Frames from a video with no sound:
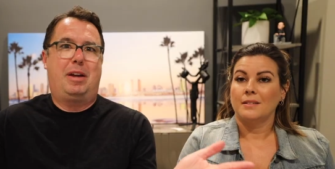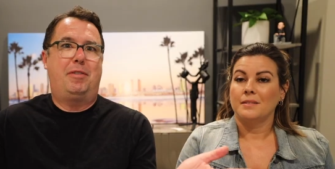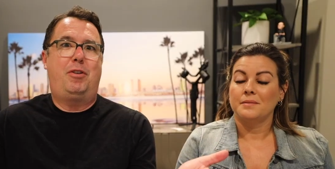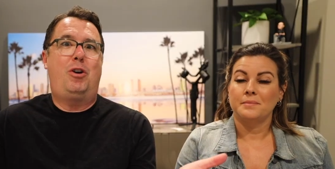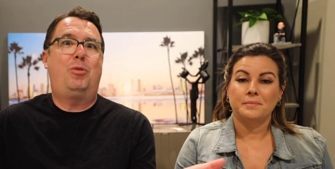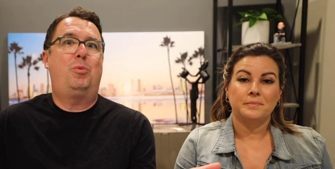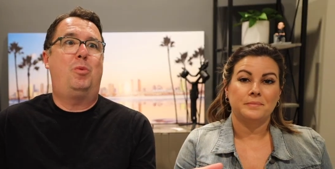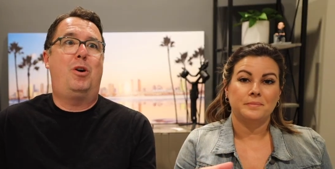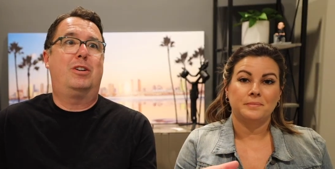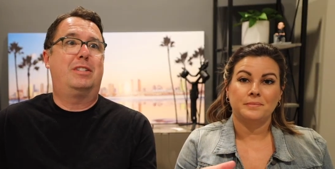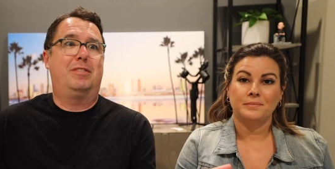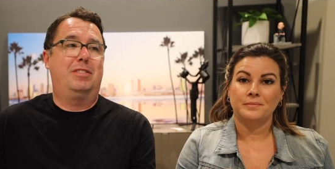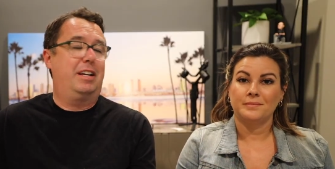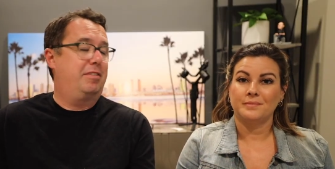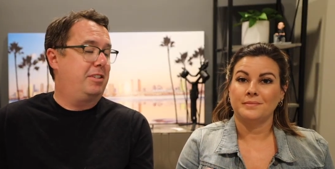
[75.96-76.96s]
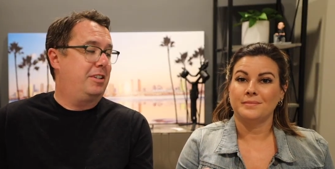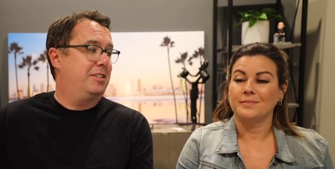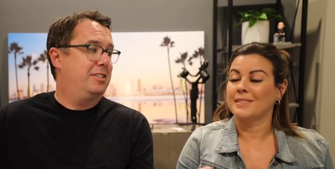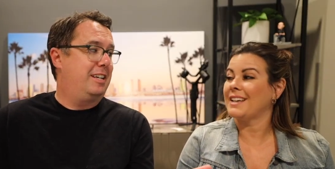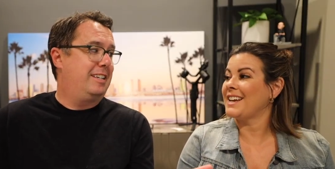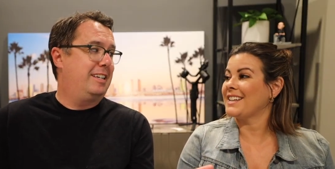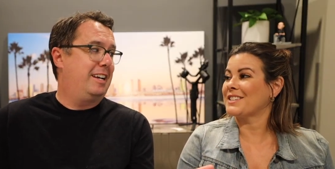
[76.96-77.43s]
Speaker 1: have all walks of life here.
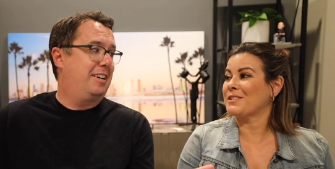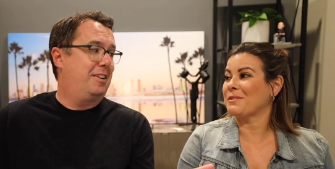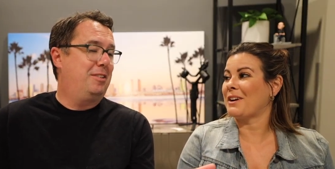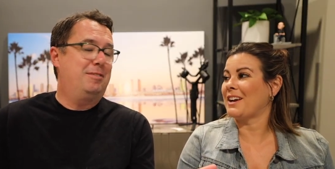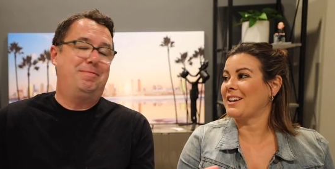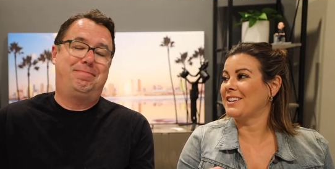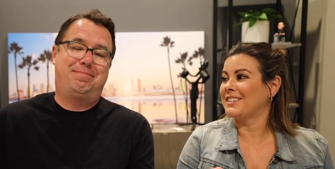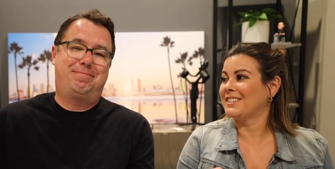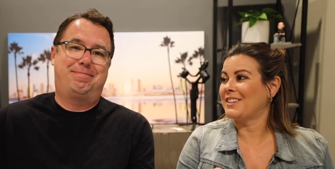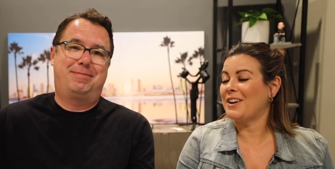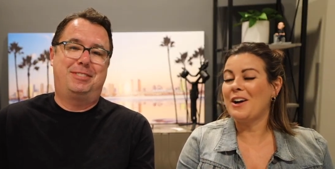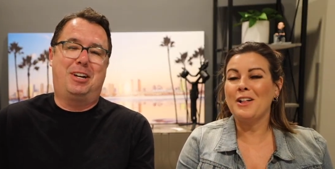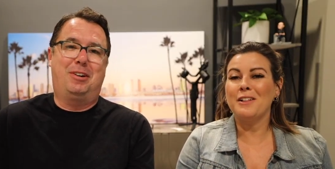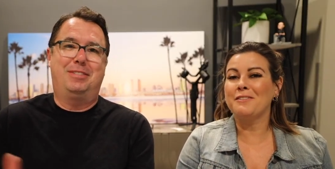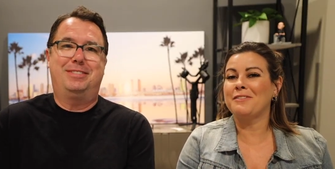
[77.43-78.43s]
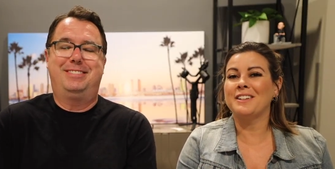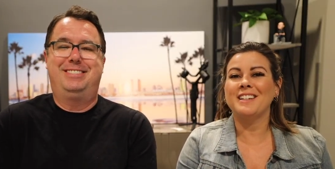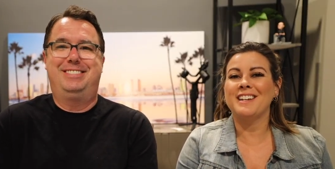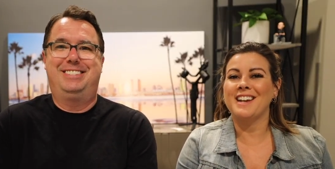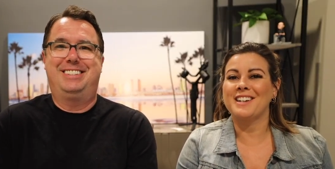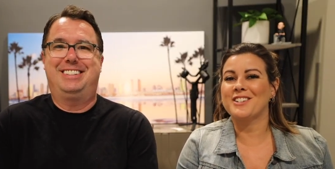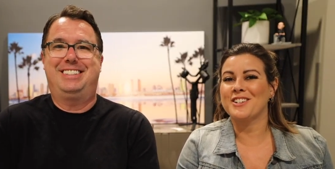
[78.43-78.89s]
That's
Speaker 2: right. So, all
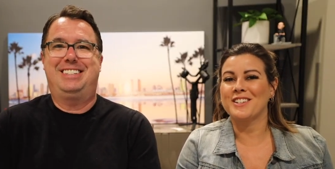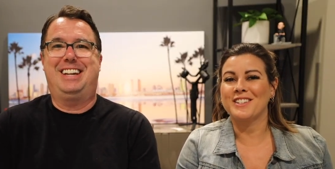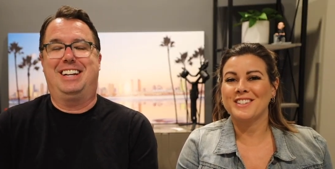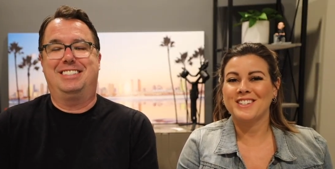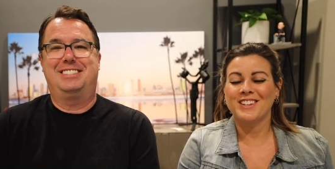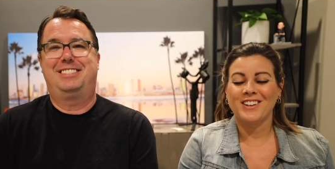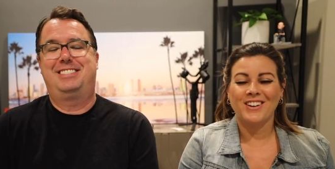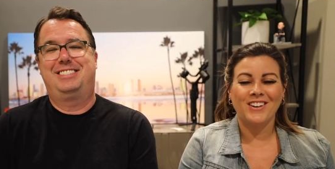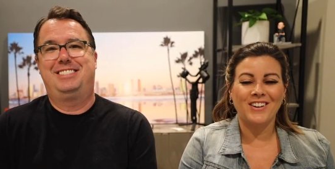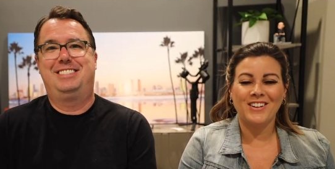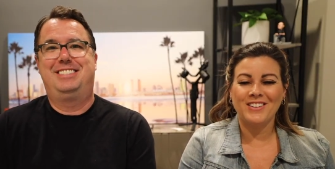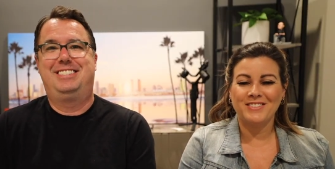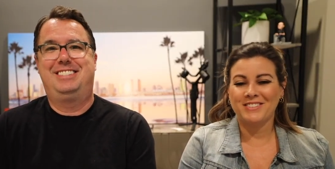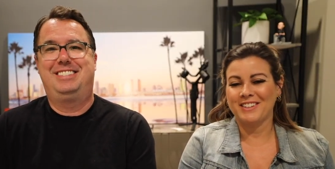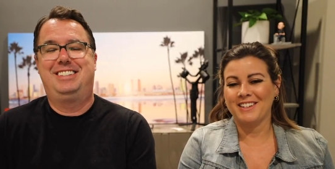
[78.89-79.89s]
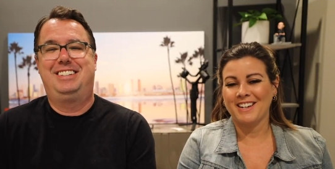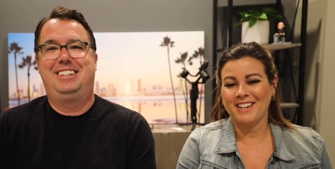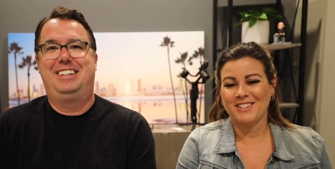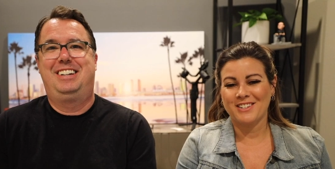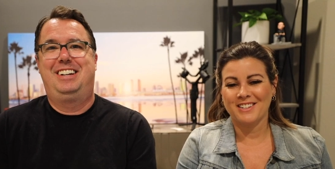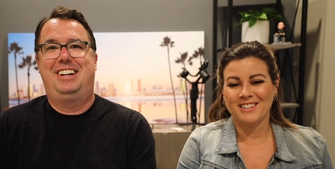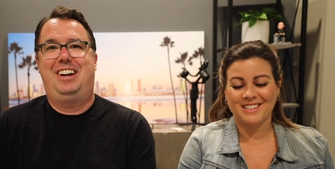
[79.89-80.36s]
affiliations. Yes. All
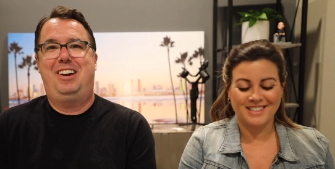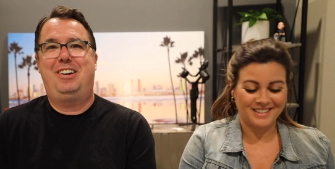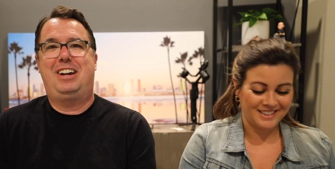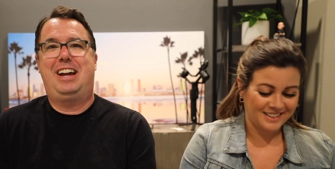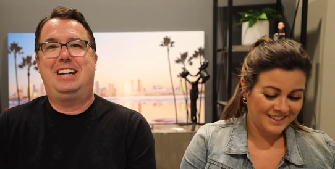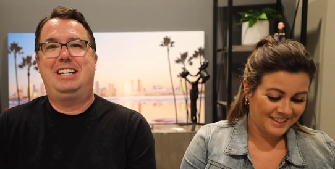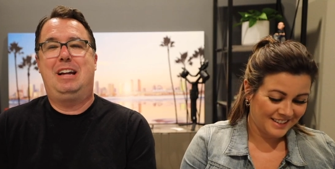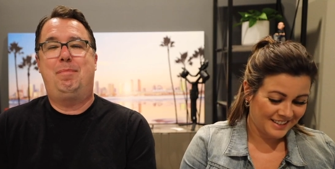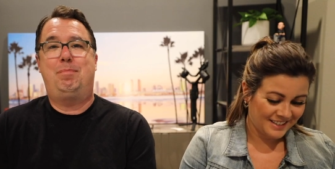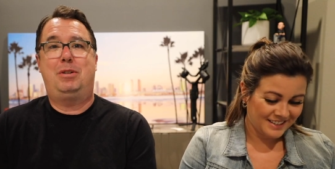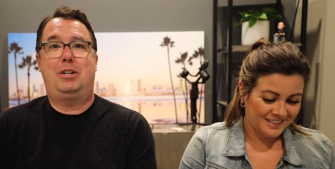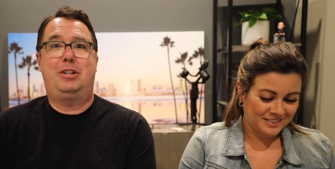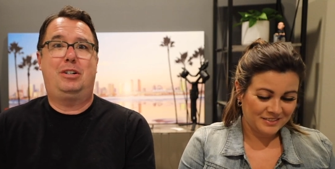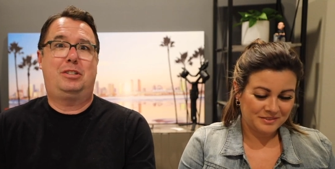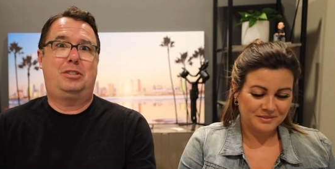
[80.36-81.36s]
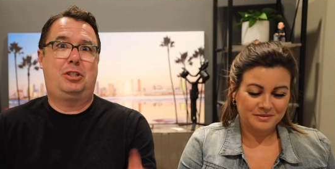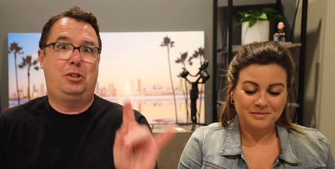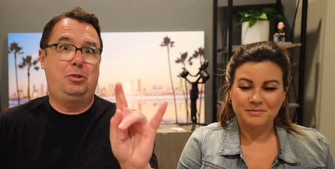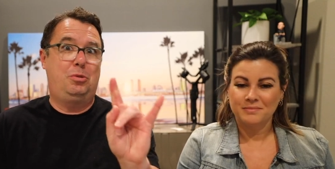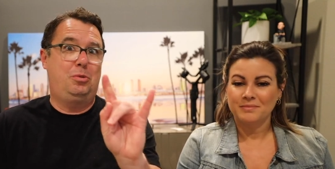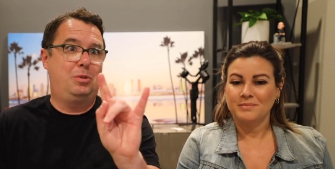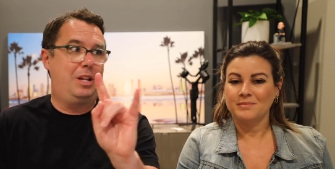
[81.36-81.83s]
Speaker 1: affiliations. Okay, number
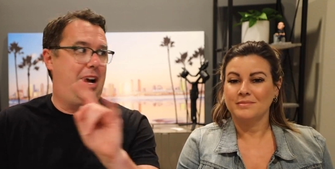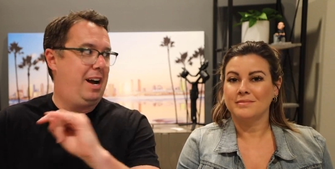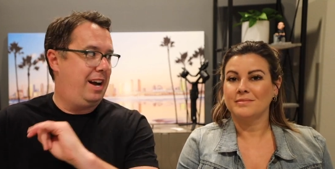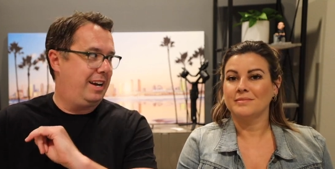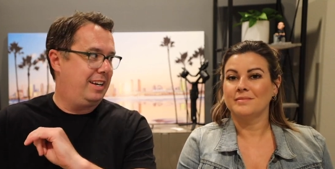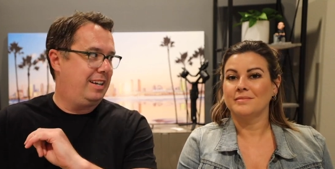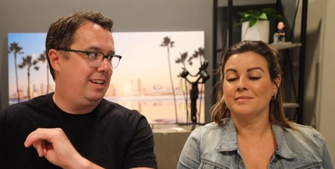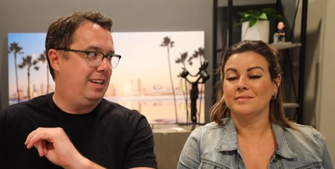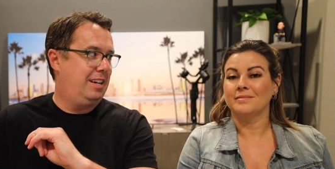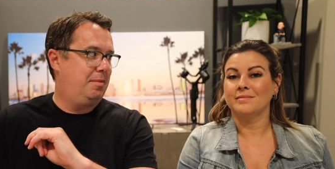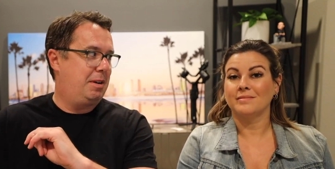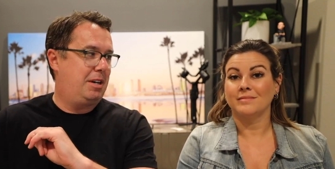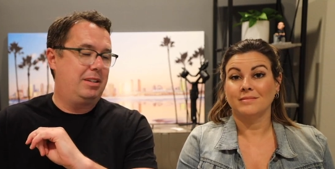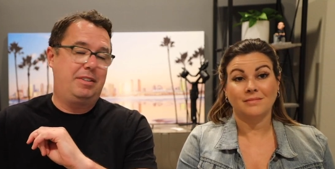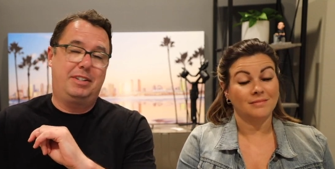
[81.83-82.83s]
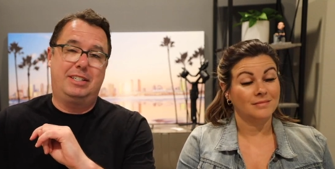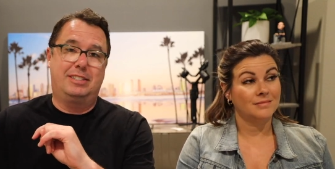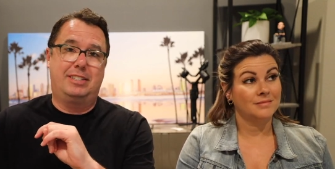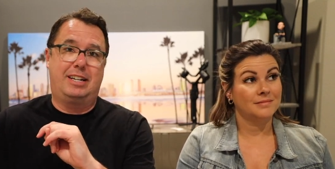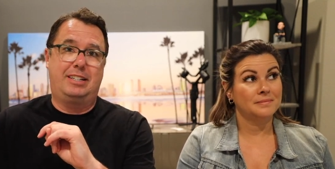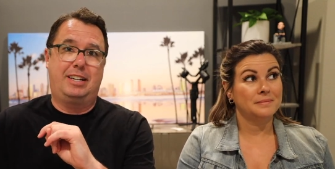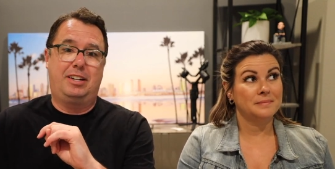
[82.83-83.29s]
two lie about living in
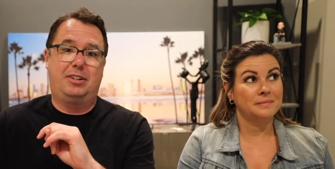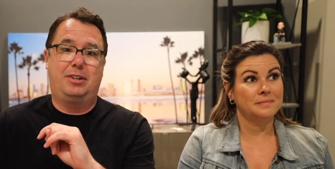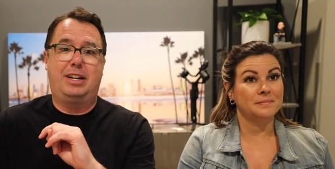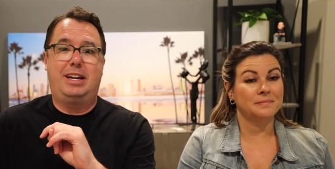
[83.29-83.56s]
San Diego